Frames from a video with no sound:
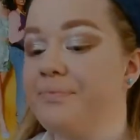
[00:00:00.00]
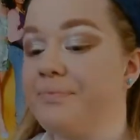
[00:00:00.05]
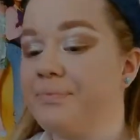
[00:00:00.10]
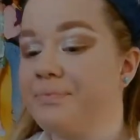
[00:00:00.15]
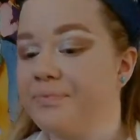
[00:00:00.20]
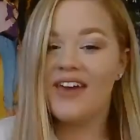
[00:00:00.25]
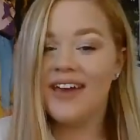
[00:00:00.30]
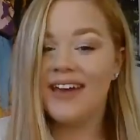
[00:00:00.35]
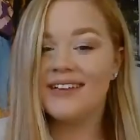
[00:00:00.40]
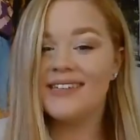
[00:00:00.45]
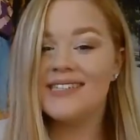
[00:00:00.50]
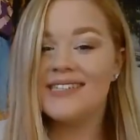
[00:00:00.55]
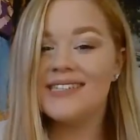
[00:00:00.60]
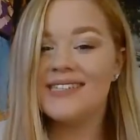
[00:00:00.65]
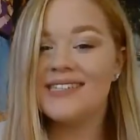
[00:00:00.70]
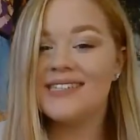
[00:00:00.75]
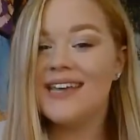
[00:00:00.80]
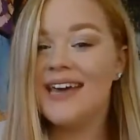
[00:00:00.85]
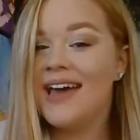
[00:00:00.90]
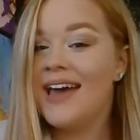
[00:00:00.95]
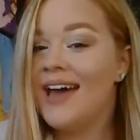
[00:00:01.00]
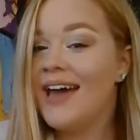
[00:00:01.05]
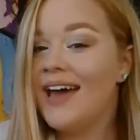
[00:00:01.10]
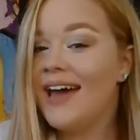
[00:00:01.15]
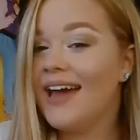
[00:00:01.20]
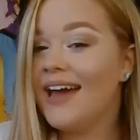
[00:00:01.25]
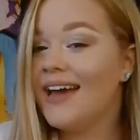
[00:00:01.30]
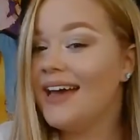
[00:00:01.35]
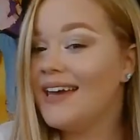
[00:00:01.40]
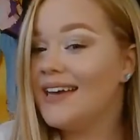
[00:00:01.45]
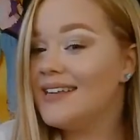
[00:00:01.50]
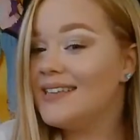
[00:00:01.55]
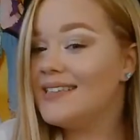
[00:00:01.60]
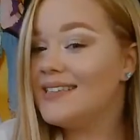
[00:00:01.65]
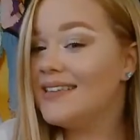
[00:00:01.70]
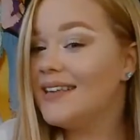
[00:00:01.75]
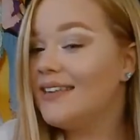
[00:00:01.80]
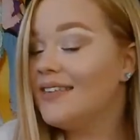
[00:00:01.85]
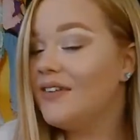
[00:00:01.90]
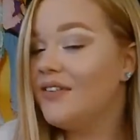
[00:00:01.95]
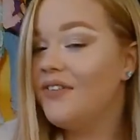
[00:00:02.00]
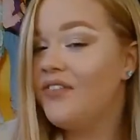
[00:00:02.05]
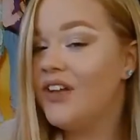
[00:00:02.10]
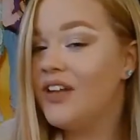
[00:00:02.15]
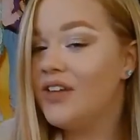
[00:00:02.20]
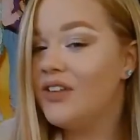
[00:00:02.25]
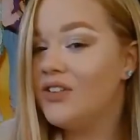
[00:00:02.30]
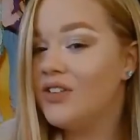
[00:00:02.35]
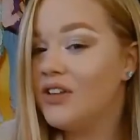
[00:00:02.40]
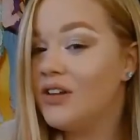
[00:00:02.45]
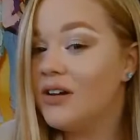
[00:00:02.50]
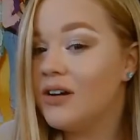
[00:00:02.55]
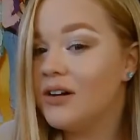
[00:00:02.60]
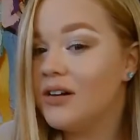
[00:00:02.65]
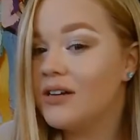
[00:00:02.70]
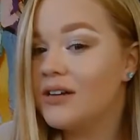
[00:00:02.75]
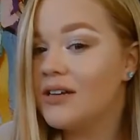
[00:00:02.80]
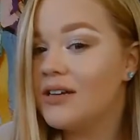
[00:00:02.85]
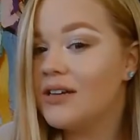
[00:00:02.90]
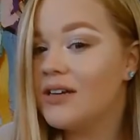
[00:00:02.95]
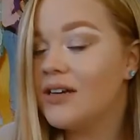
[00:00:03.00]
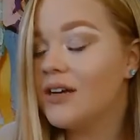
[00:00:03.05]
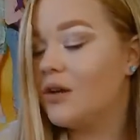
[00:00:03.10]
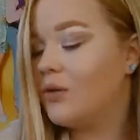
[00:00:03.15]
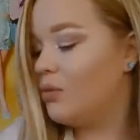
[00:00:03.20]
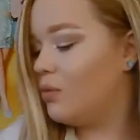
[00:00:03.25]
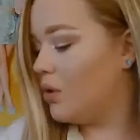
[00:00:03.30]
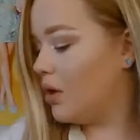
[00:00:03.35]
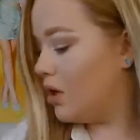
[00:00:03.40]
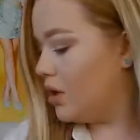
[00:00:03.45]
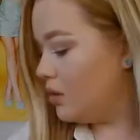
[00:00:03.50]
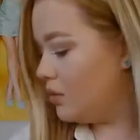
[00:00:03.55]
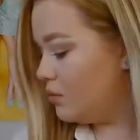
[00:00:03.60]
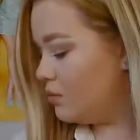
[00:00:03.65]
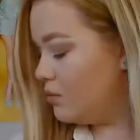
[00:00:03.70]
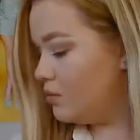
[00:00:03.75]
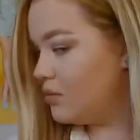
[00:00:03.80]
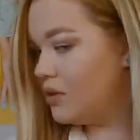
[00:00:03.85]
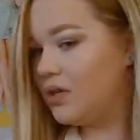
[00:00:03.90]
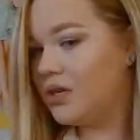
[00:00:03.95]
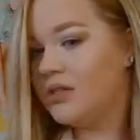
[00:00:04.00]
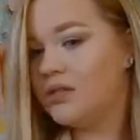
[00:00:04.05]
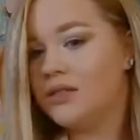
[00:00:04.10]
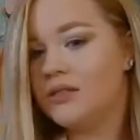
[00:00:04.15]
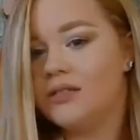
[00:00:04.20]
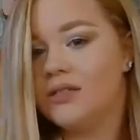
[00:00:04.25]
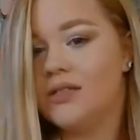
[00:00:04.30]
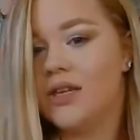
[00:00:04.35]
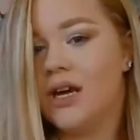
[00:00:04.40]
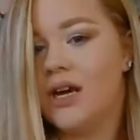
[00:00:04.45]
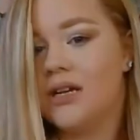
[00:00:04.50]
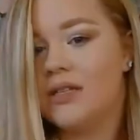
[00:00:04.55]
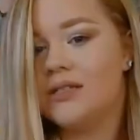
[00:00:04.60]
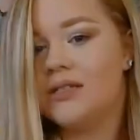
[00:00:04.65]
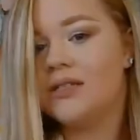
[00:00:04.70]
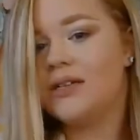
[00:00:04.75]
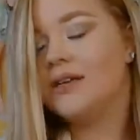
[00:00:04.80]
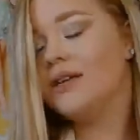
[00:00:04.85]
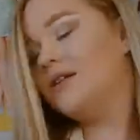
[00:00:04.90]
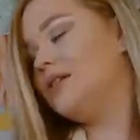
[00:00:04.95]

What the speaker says: This is the finished look. Whoa, don't do that.